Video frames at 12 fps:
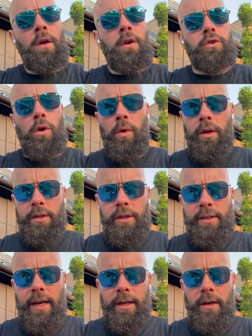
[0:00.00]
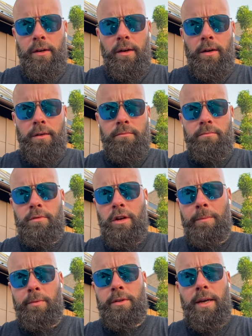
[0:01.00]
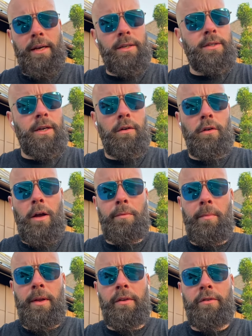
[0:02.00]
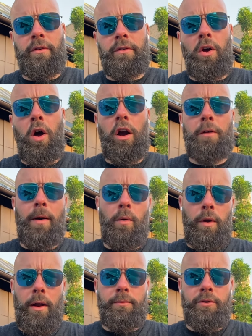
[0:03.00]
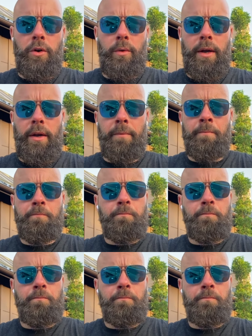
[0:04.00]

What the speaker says: So I want to just take a couple seconds here, a couple minutes to talk about what I'm doing.